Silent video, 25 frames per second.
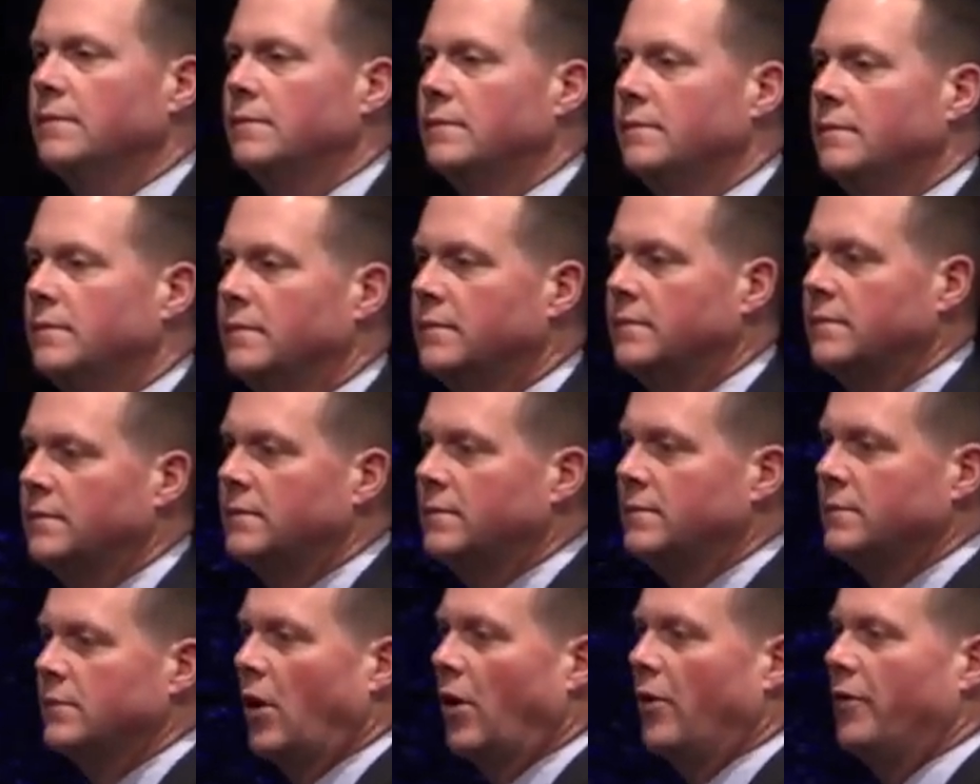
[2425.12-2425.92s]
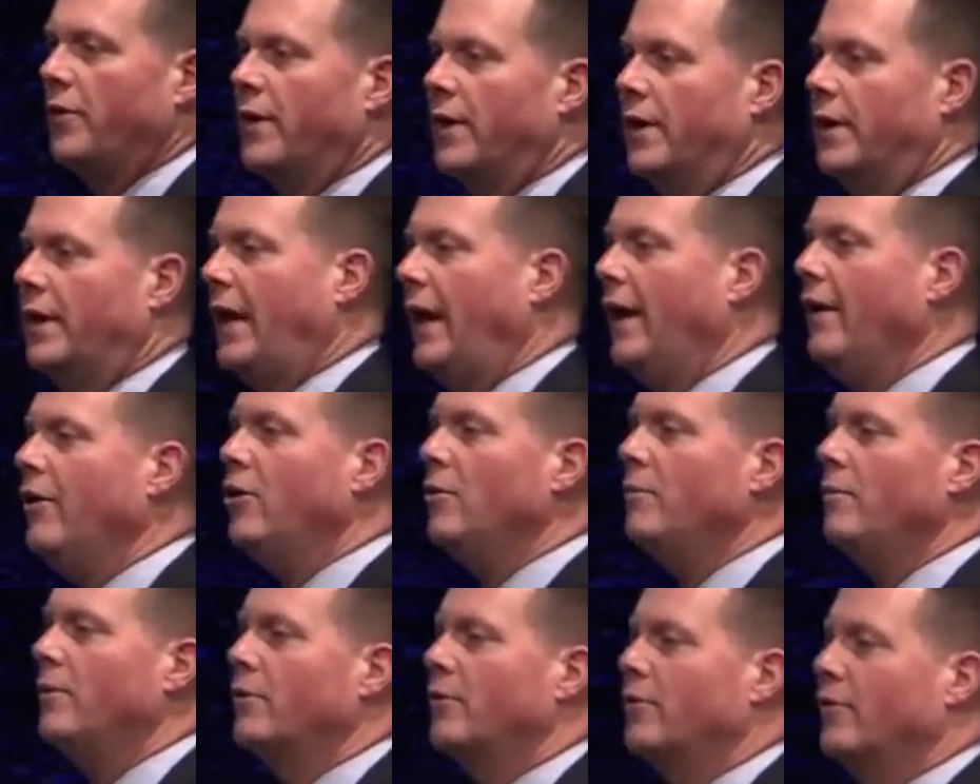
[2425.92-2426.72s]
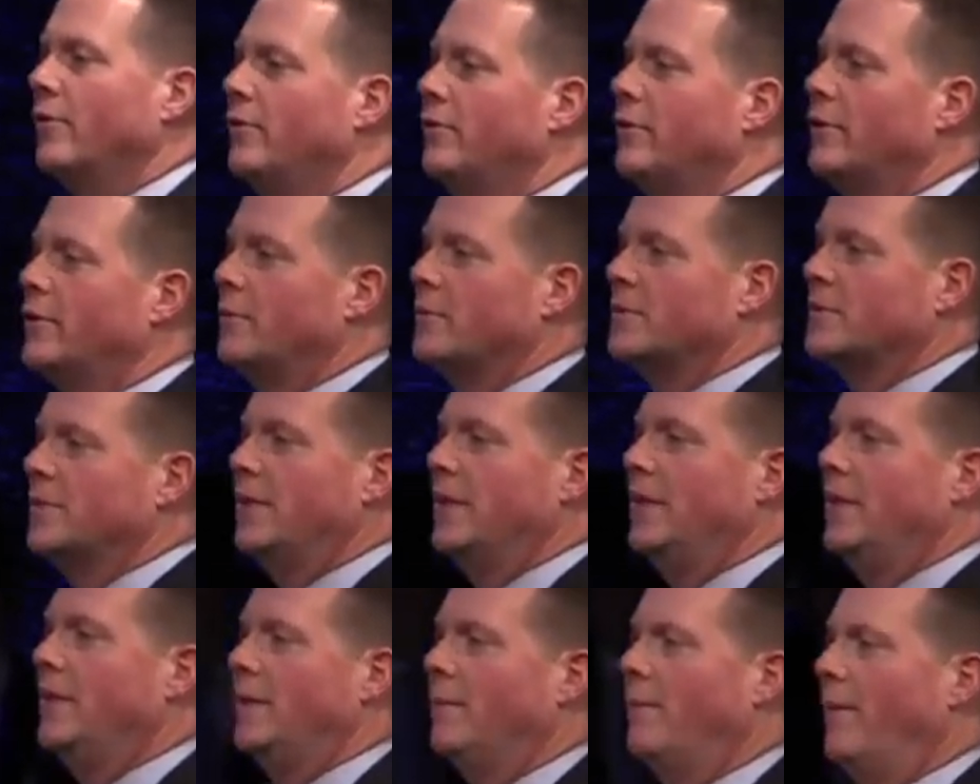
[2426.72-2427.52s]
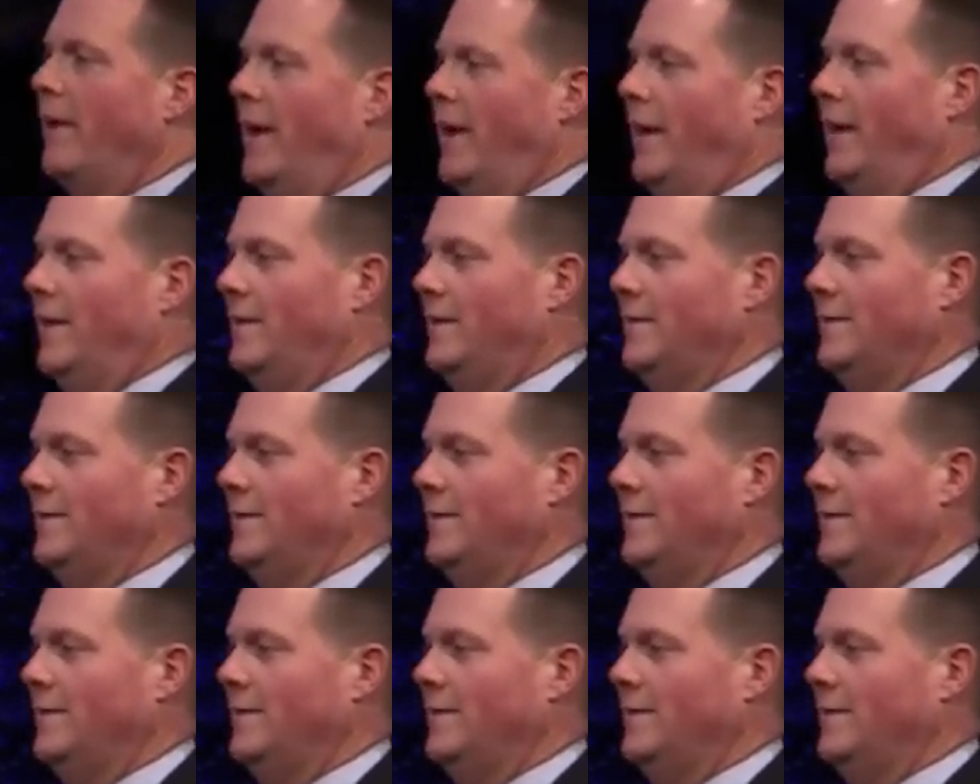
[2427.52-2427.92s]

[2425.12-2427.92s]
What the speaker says: Or that Carol Magruder was leading the band.